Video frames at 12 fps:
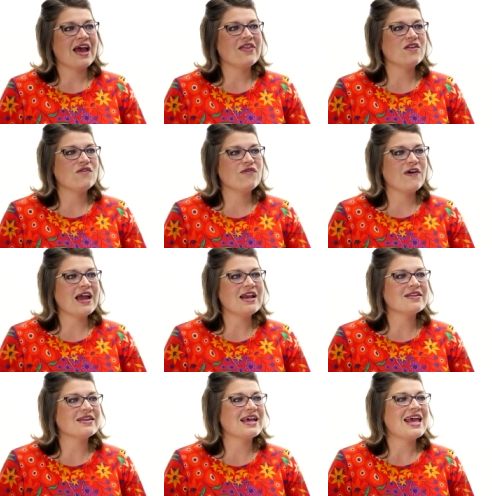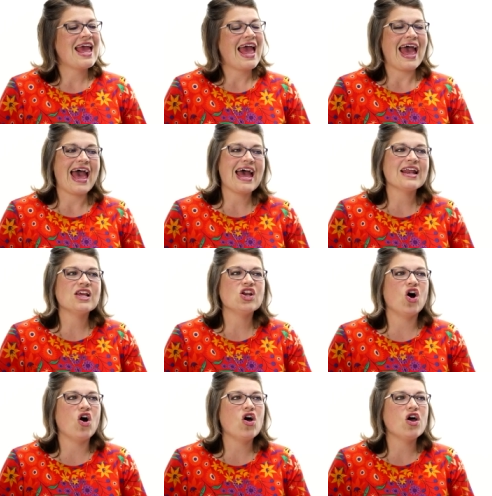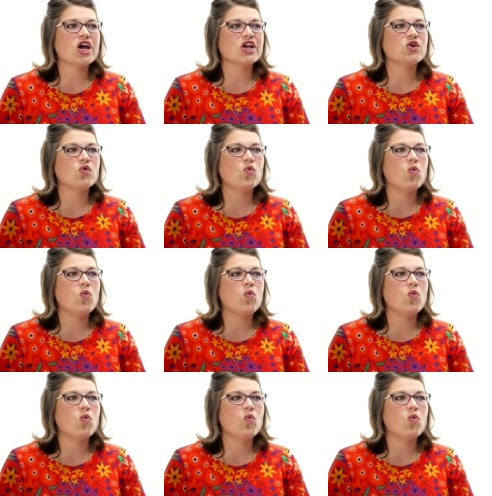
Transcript: and then finally adding on